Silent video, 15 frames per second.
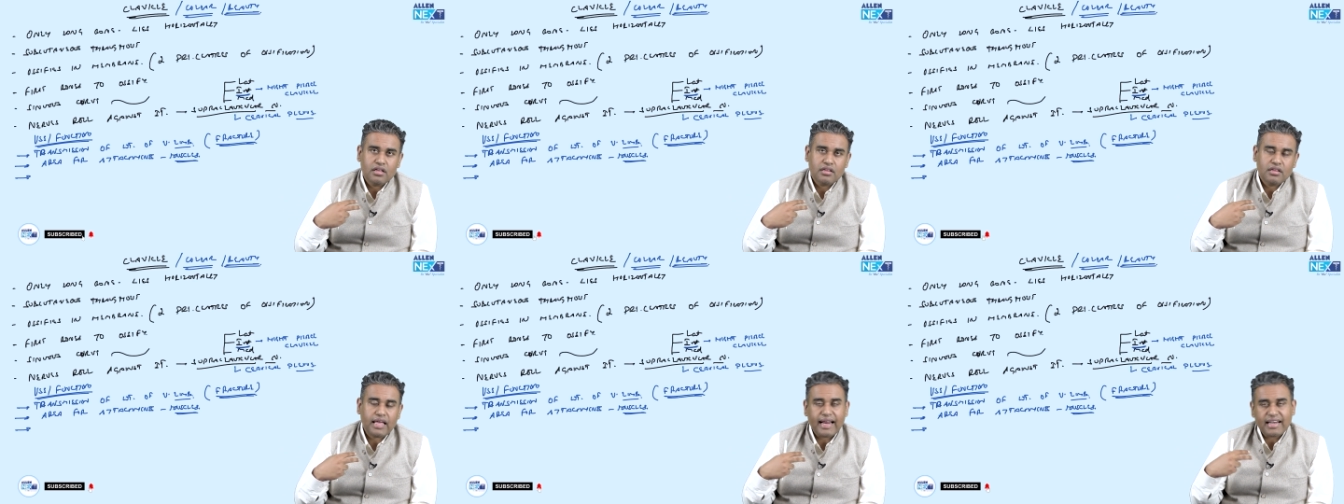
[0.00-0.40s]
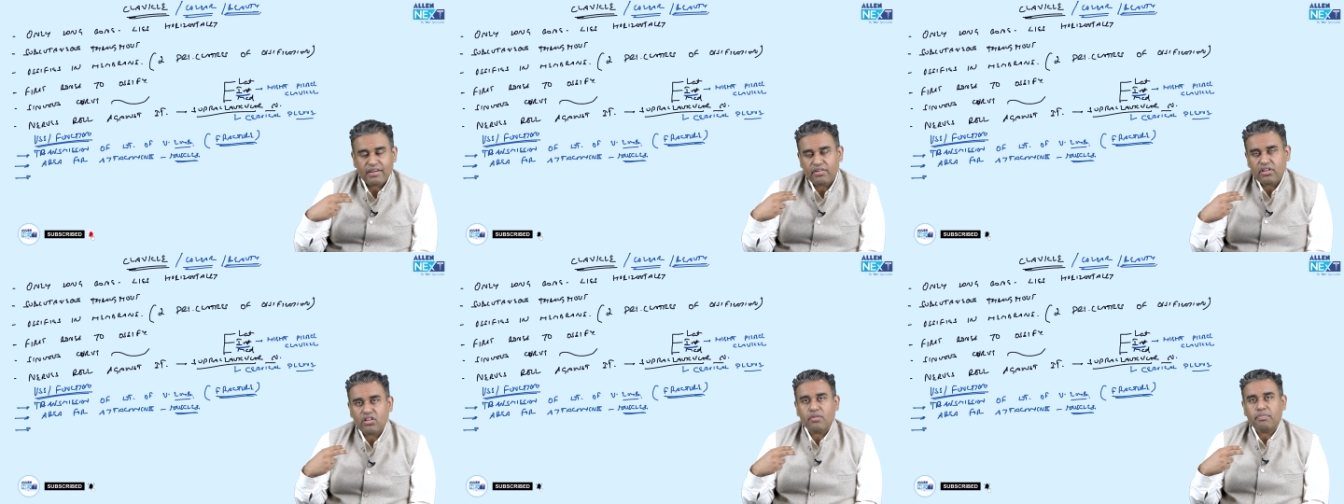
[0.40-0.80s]
the
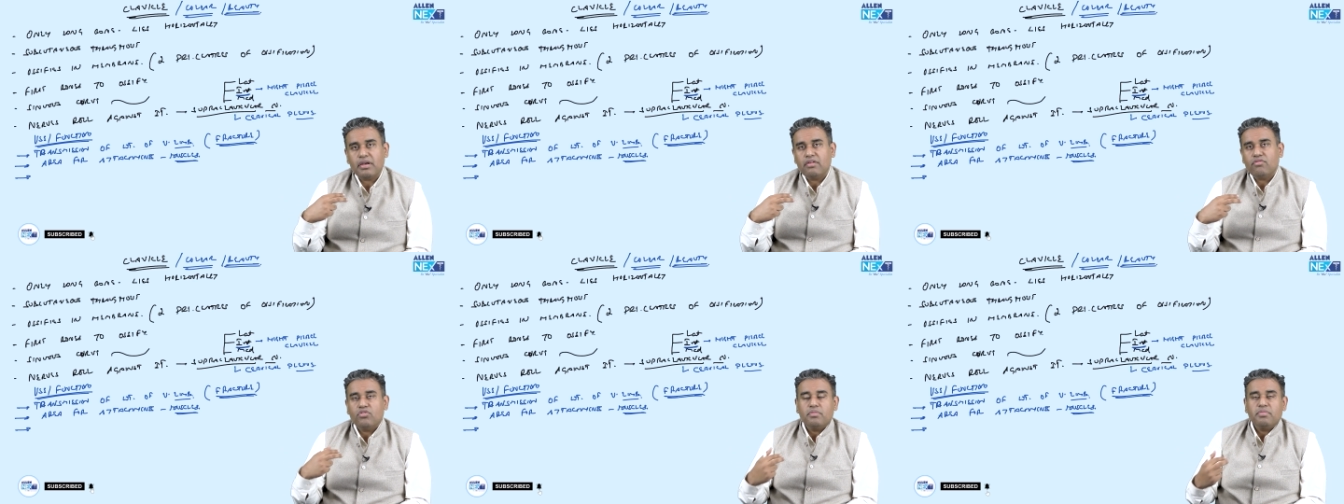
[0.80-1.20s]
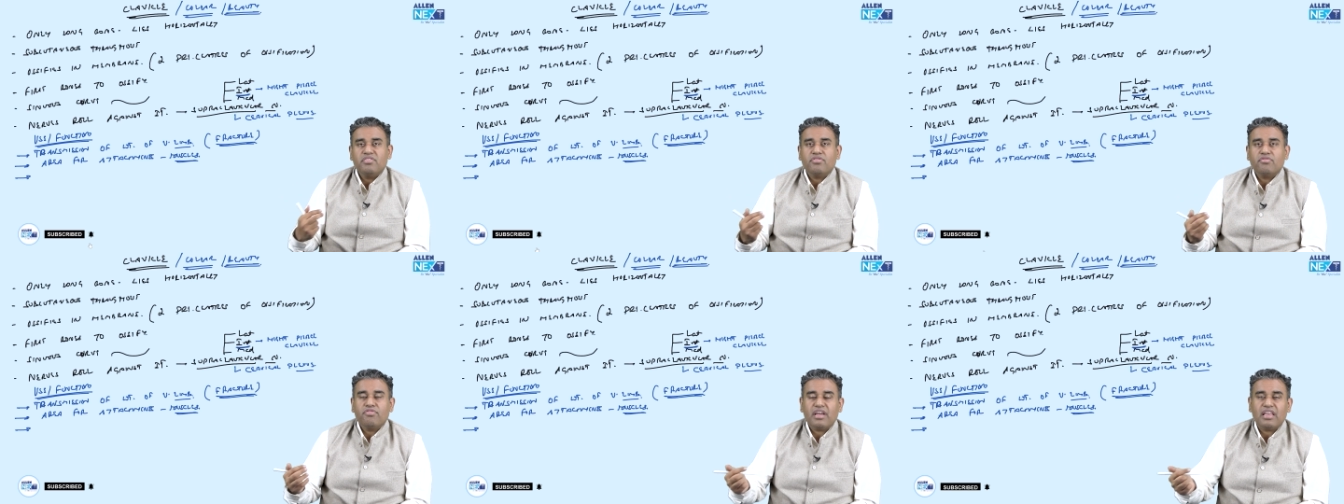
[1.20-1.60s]
activity of the upper limb would be
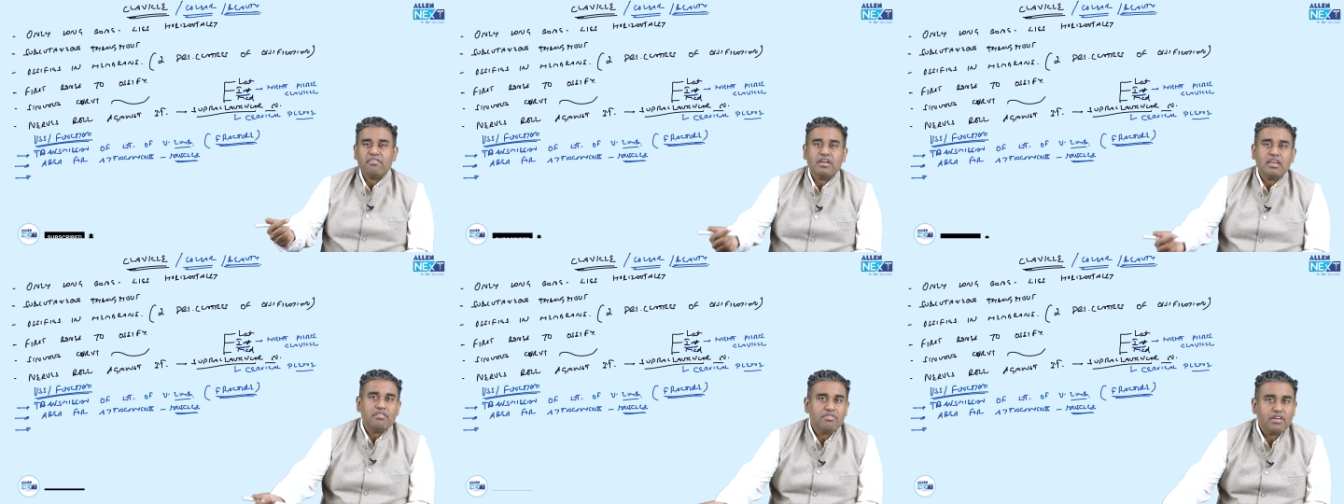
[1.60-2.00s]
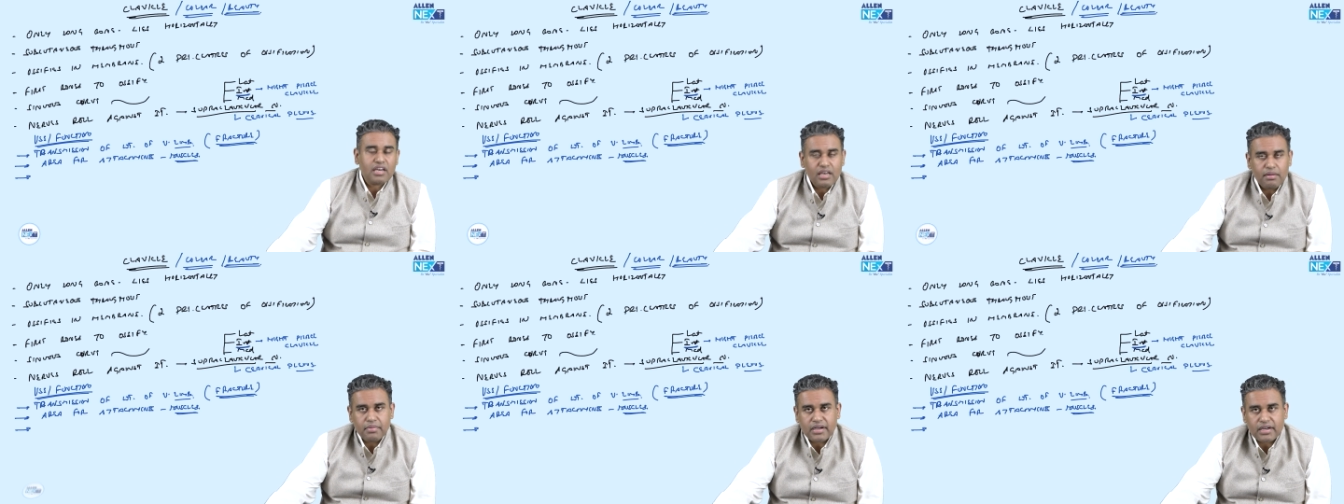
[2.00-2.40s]
very, very,
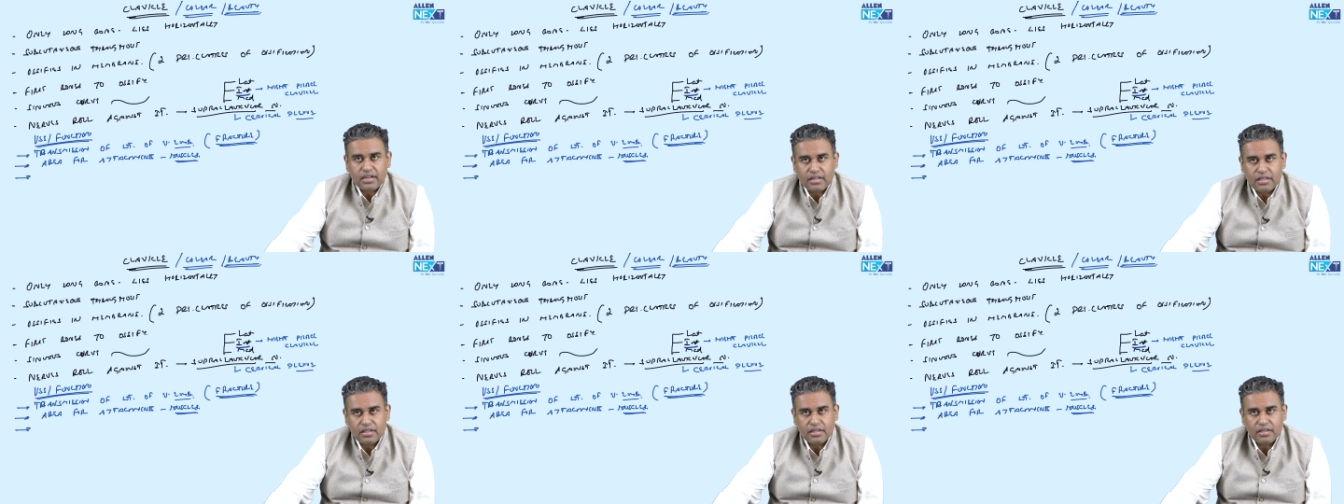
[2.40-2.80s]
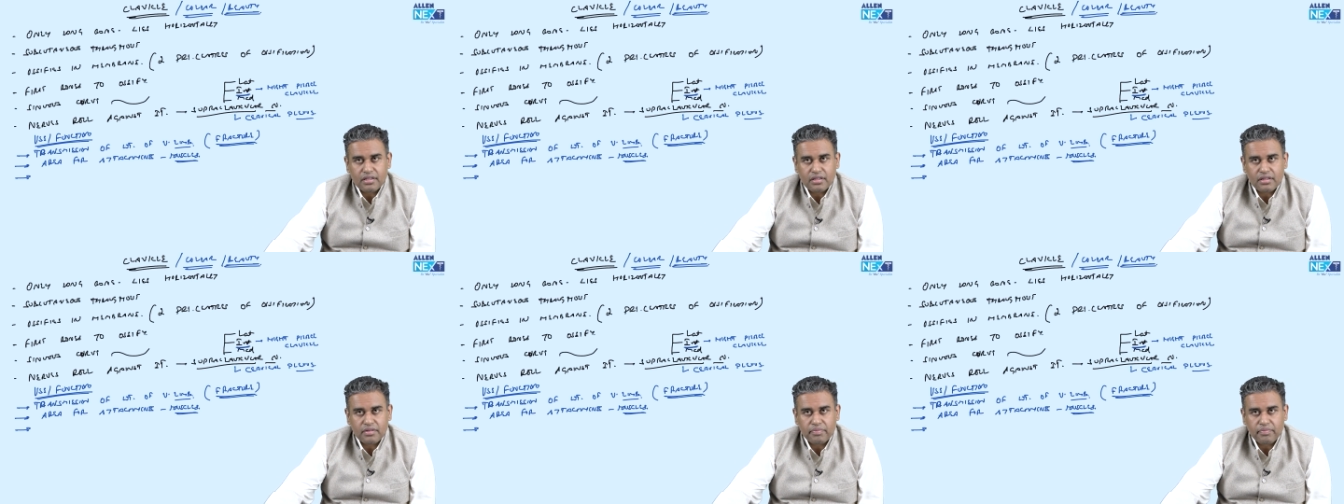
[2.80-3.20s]
very limited.
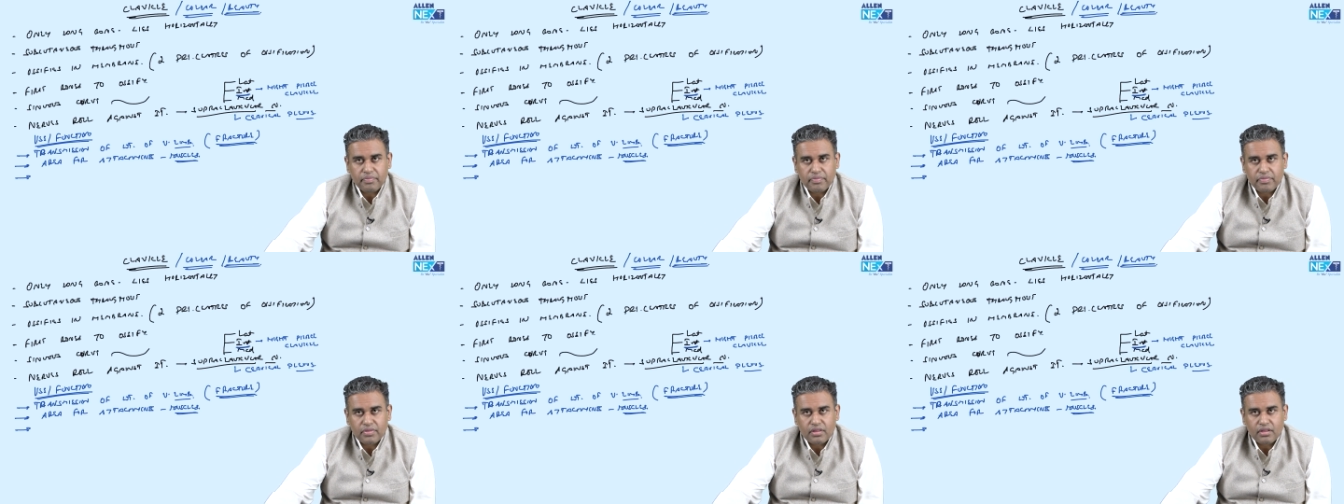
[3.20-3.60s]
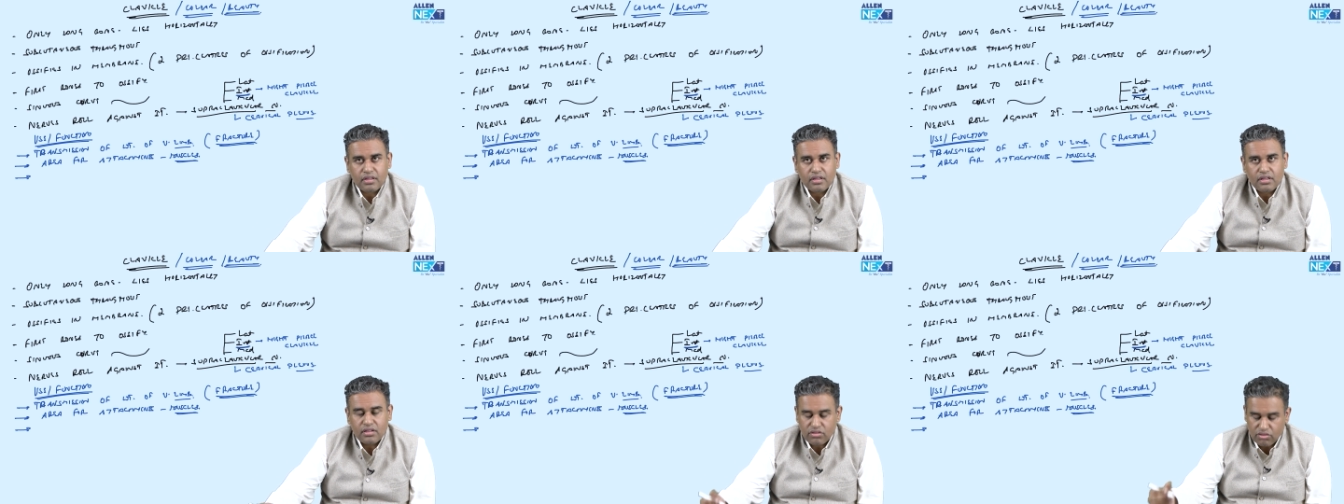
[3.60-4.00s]

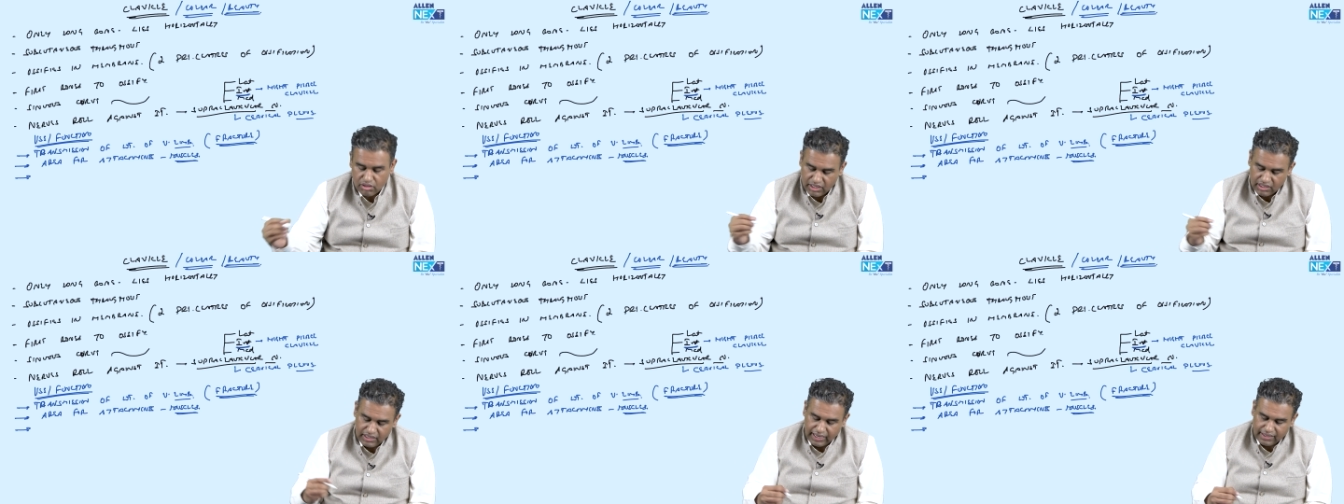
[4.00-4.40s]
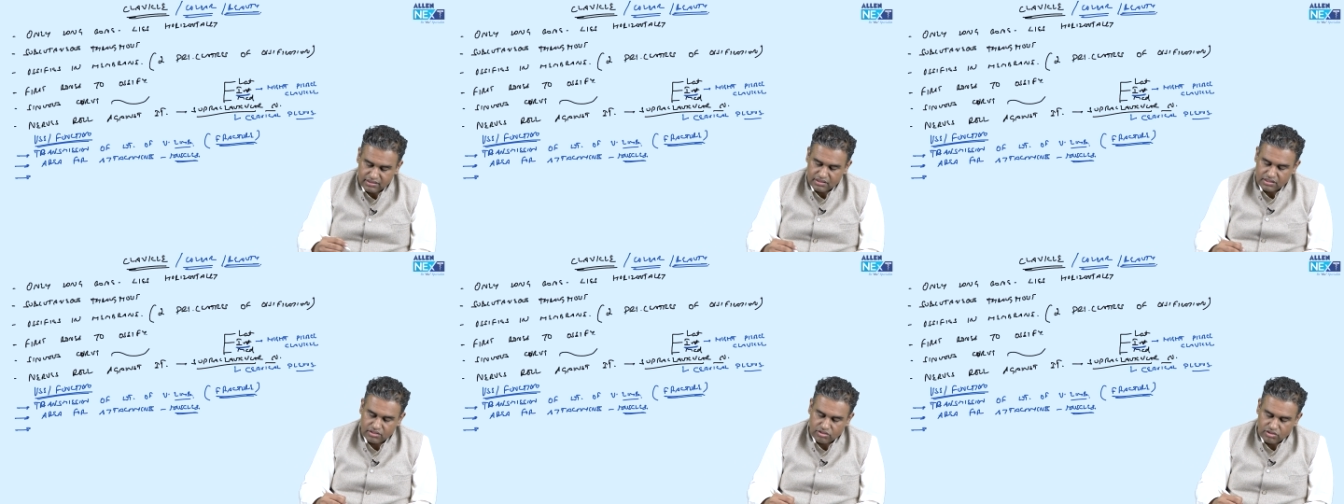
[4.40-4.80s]
So it
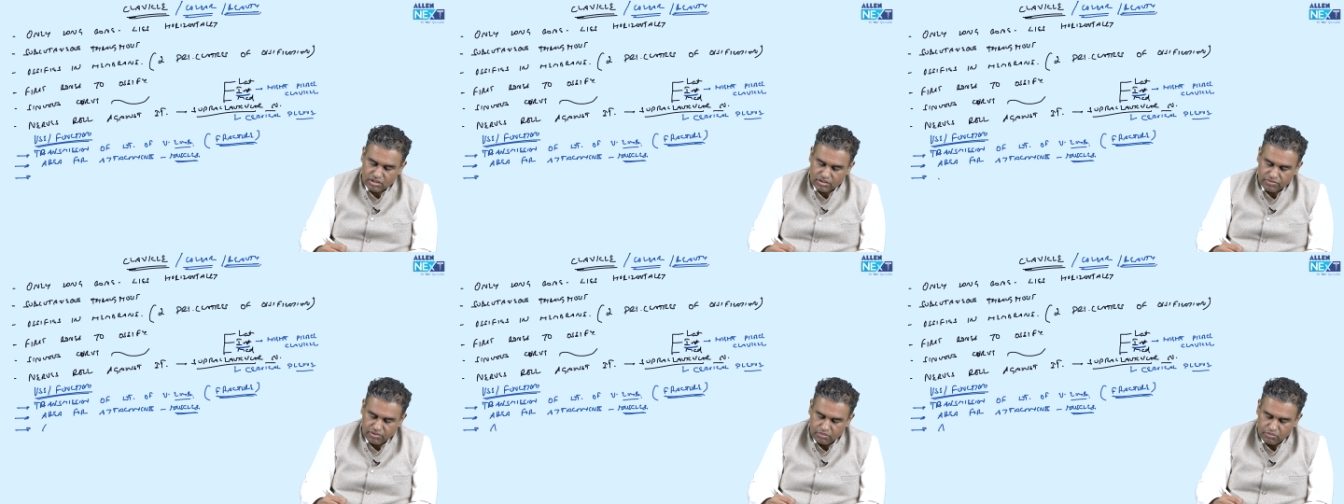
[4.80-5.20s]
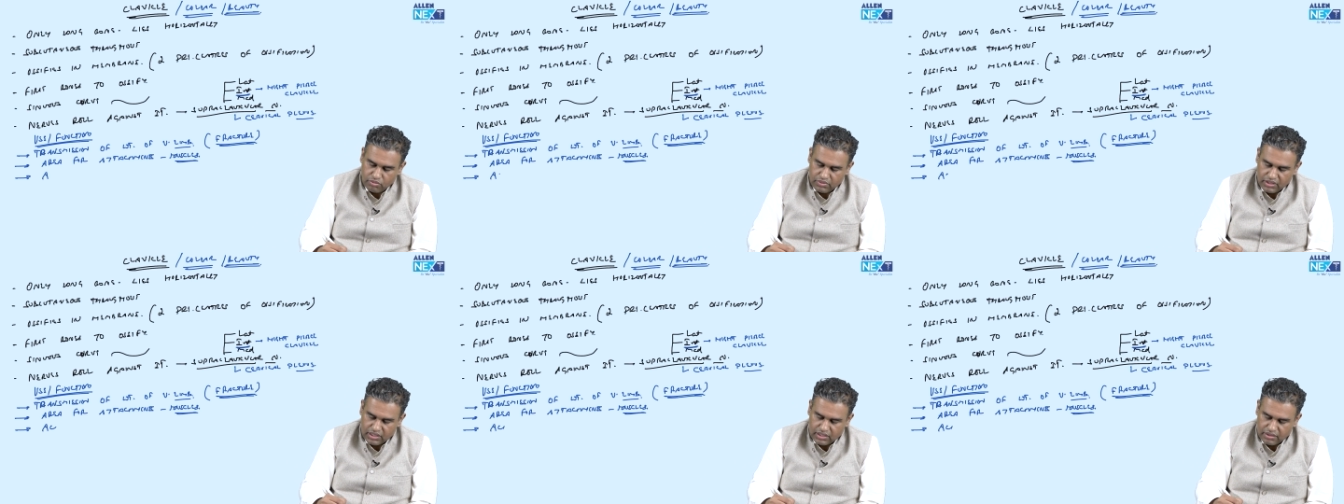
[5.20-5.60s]
acts as a strut for
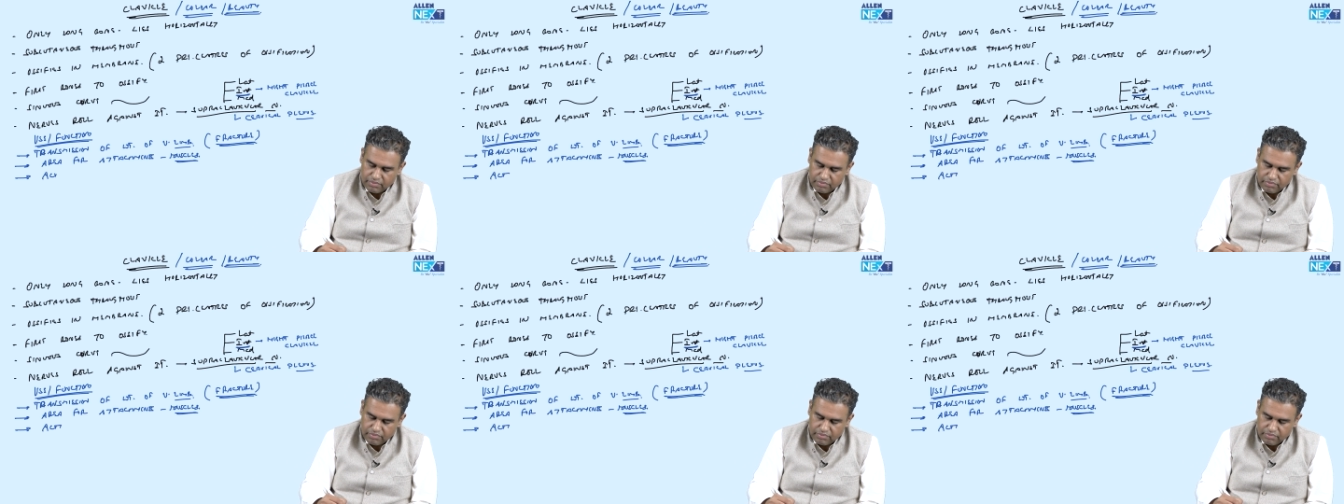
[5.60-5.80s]
movement,